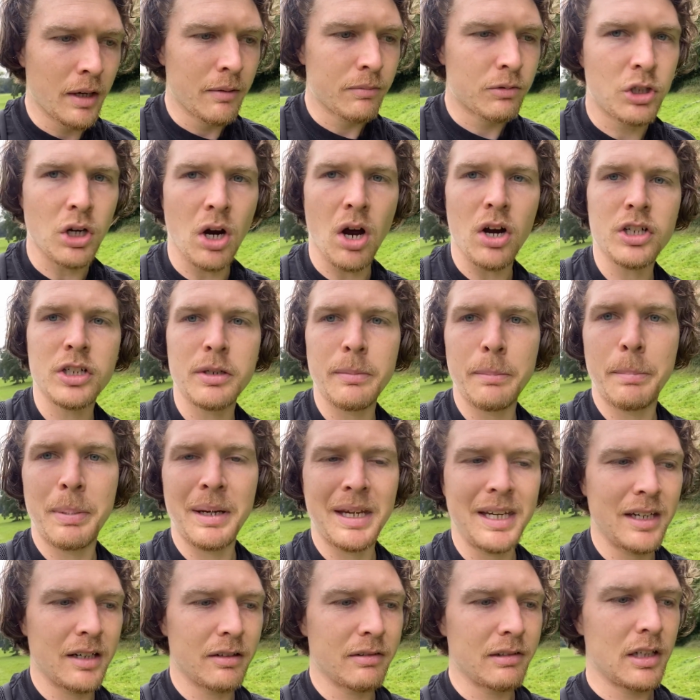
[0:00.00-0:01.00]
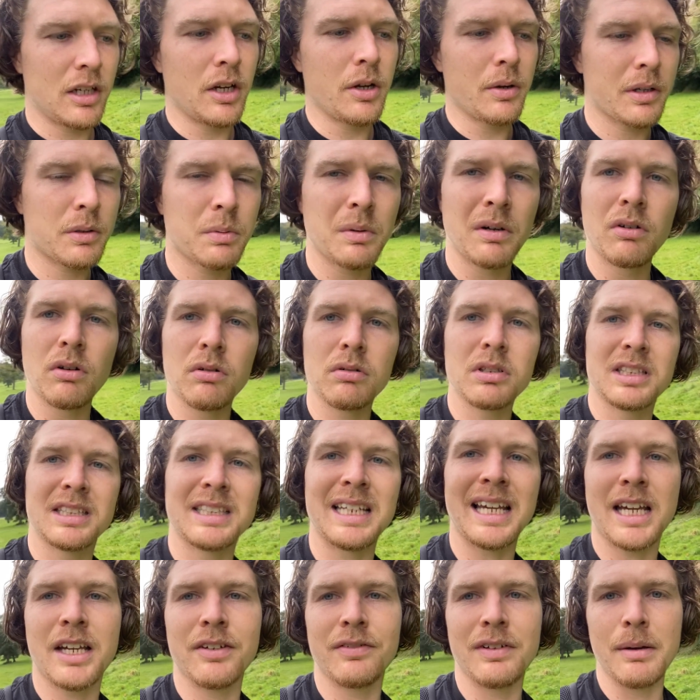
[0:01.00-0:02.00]
Josh and Peter and Lewis, we're all
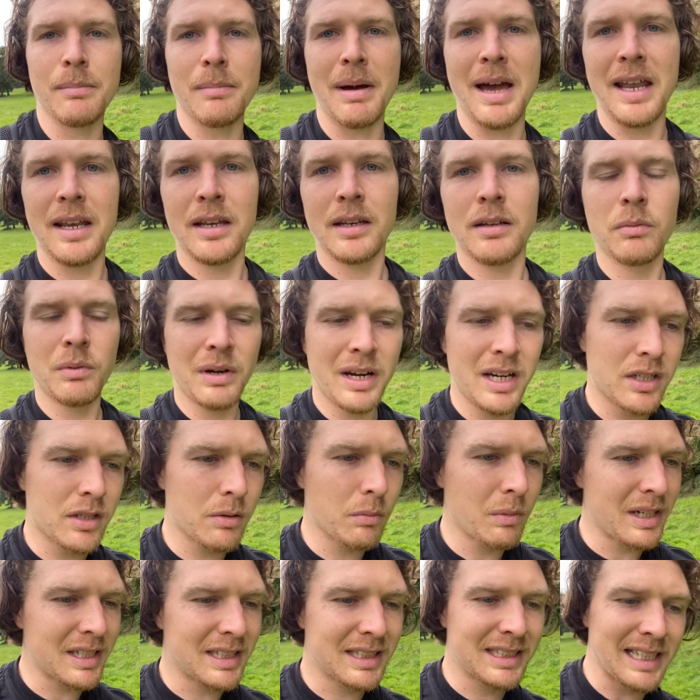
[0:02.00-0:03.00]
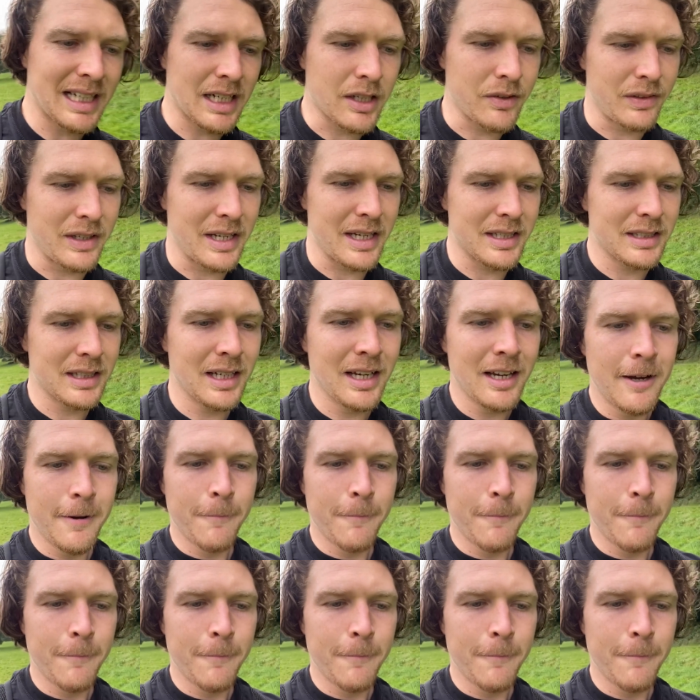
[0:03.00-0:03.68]
sick of it, man. We're sick of this.